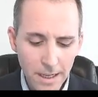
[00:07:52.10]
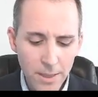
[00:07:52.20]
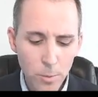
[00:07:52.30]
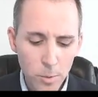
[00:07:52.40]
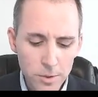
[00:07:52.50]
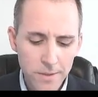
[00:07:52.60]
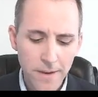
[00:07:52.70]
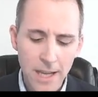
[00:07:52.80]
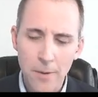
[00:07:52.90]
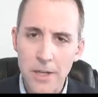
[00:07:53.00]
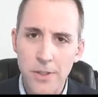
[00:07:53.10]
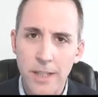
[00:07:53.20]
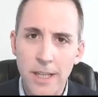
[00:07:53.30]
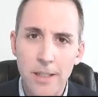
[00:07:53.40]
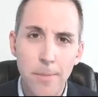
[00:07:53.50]
the rules of
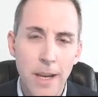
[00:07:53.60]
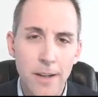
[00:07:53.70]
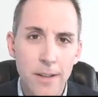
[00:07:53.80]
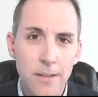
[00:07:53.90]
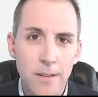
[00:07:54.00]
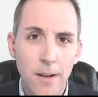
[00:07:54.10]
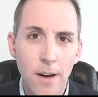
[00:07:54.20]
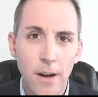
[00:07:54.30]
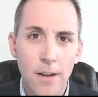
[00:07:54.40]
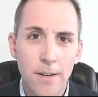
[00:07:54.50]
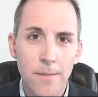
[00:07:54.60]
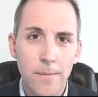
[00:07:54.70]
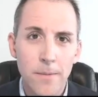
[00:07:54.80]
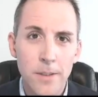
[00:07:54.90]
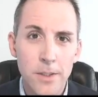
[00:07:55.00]
valuation can depend
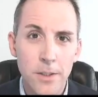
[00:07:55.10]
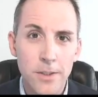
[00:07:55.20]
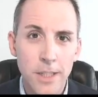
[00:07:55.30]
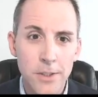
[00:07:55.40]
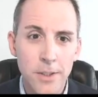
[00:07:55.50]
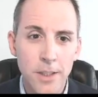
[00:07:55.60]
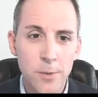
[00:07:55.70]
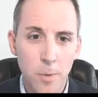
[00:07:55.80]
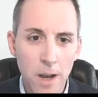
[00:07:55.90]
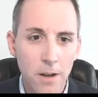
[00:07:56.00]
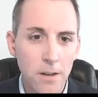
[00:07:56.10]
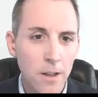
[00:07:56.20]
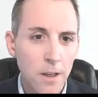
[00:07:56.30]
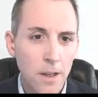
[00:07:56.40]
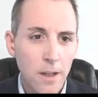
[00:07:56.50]
on the jurisdiction as
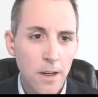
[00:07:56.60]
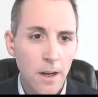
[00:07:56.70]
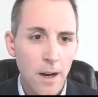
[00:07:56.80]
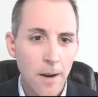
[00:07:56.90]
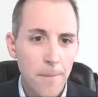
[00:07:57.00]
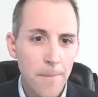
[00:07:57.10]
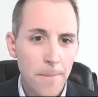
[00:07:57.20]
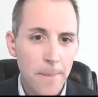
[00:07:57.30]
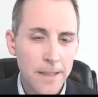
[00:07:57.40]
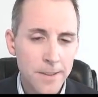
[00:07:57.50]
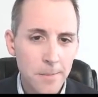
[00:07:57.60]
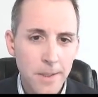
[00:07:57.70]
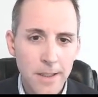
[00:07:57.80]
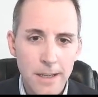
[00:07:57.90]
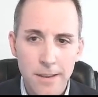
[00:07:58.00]
well. That's
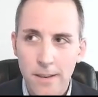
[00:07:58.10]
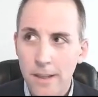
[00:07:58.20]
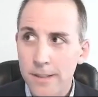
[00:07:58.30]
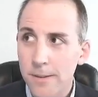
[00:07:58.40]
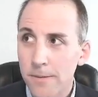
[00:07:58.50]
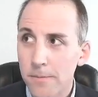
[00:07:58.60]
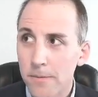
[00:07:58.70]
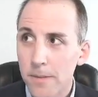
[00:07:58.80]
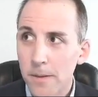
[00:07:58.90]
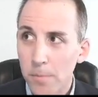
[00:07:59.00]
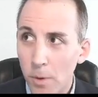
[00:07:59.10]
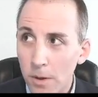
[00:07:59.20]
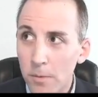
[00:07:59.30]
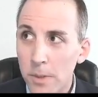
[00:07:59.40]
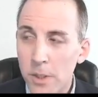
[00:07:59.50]
something that's
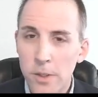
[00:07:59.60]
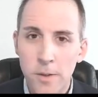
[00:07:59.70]
important when you do